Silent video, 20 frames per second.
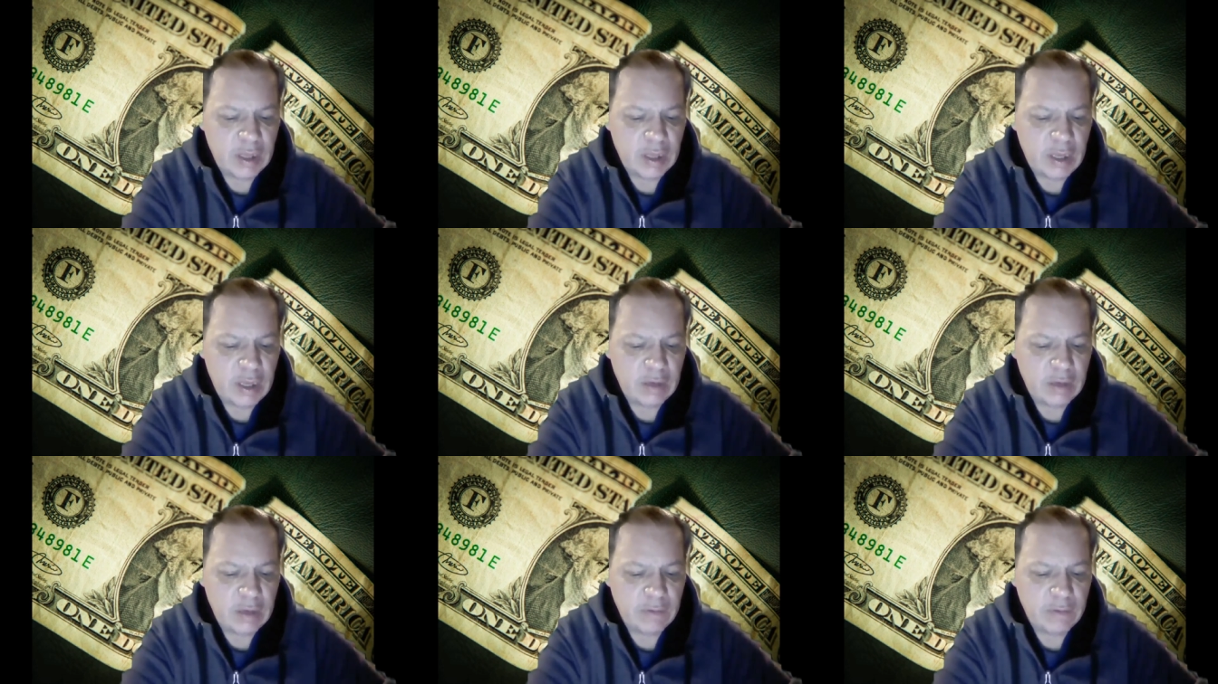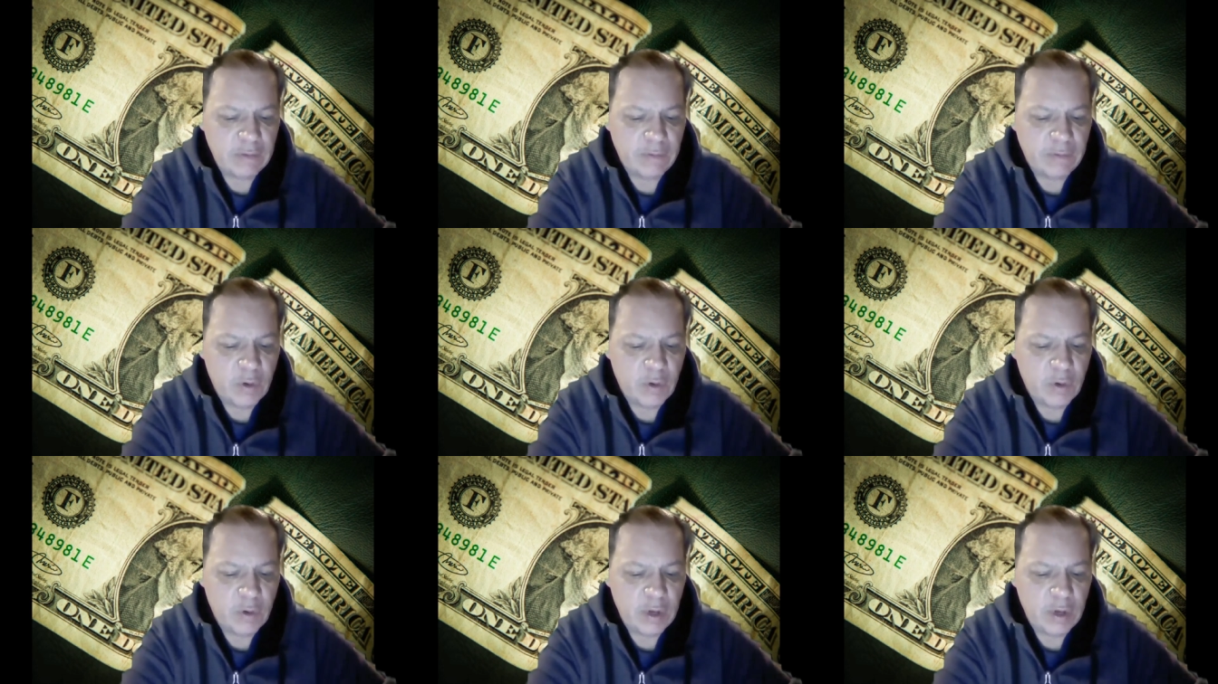and
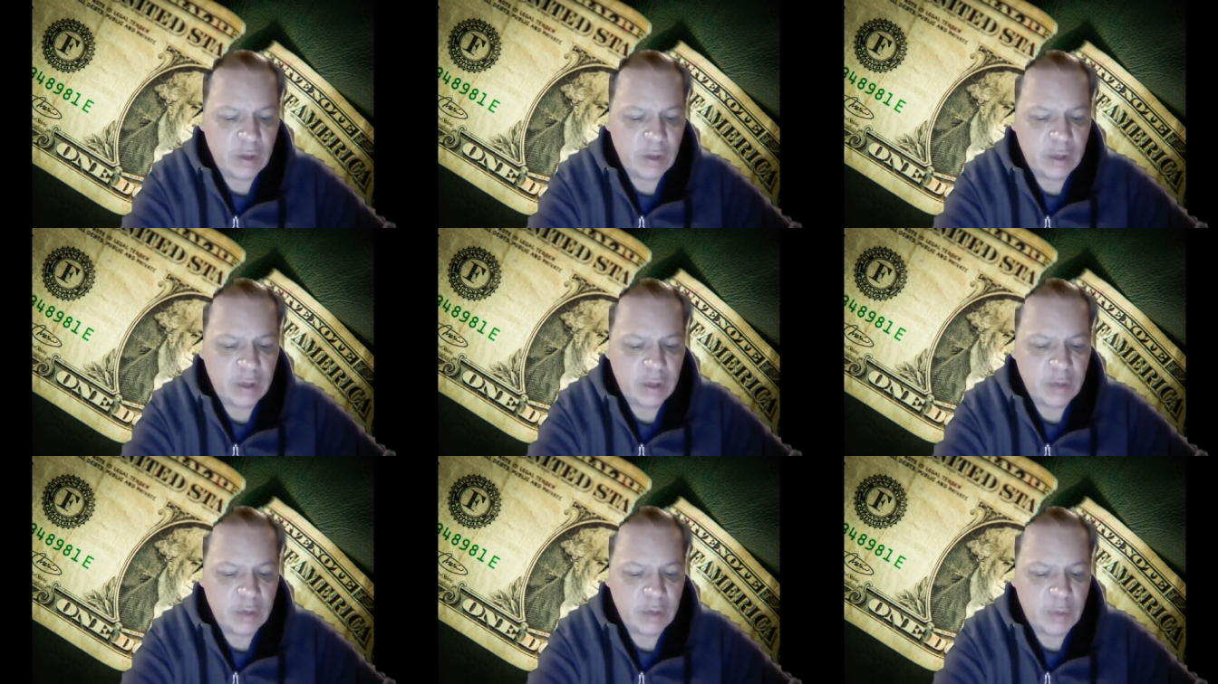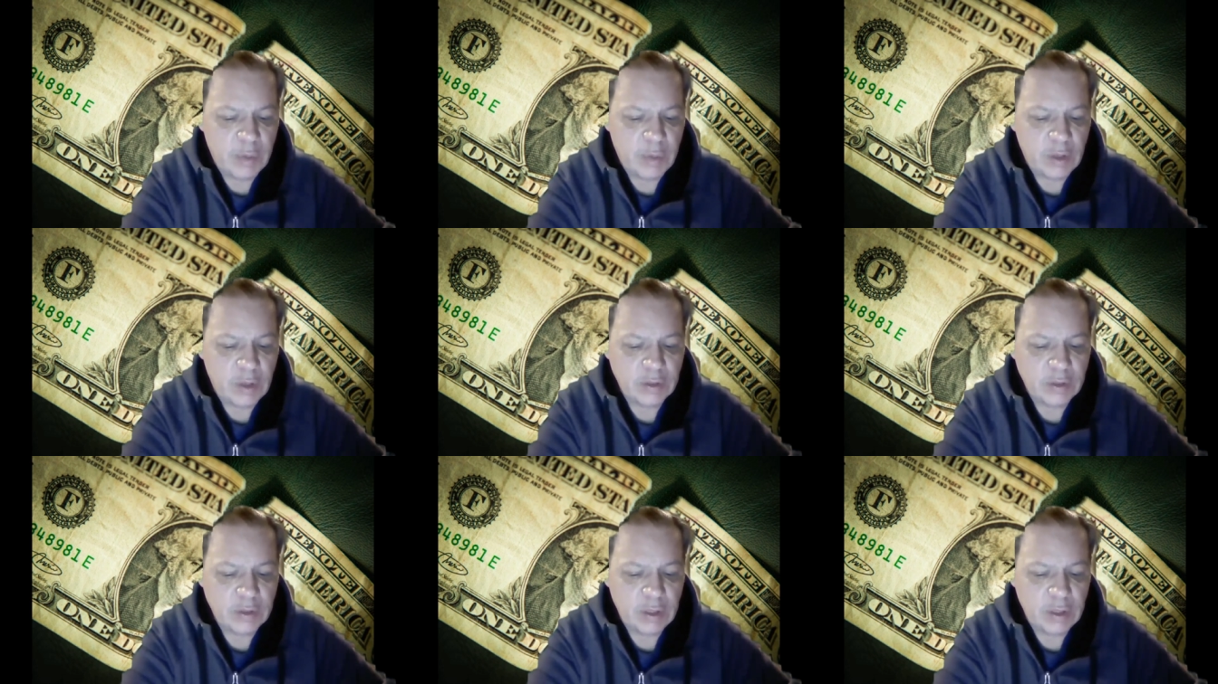foreign health care
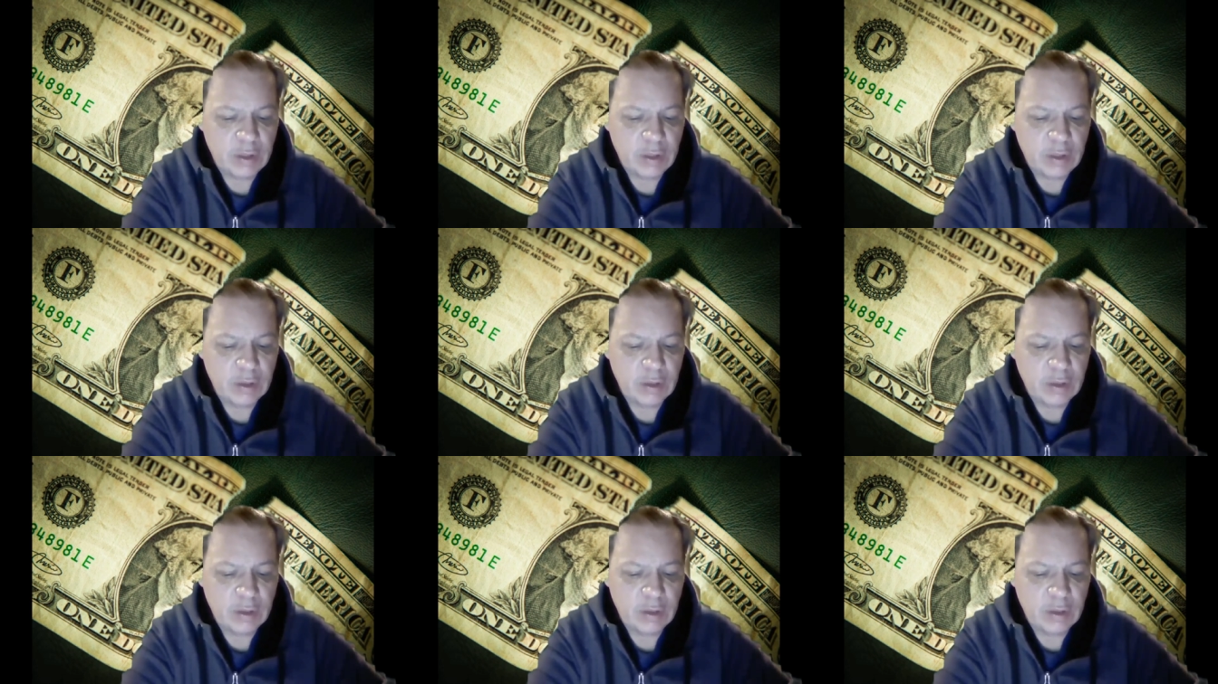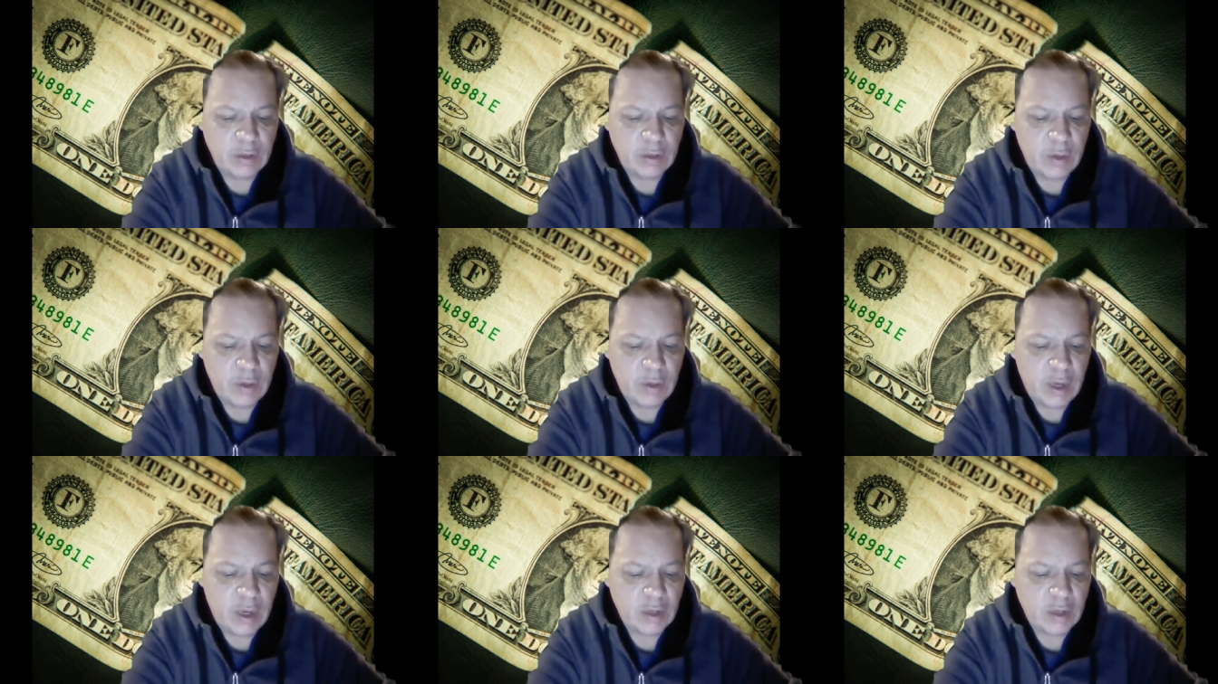policy. The
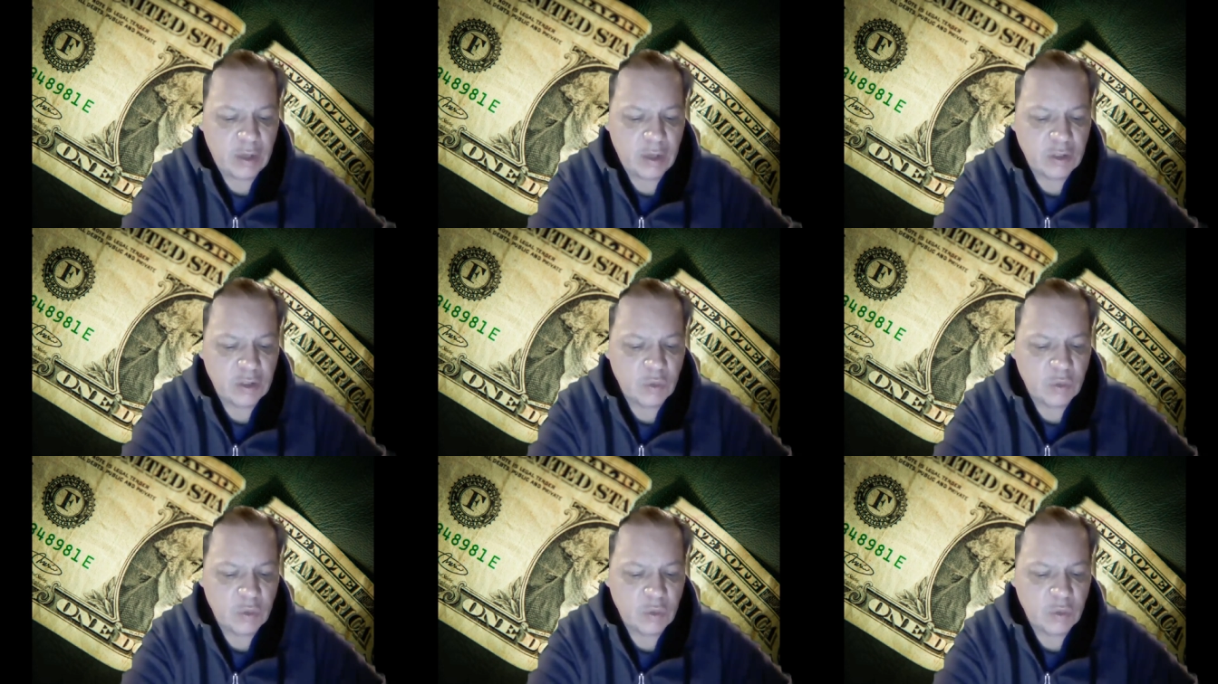two actions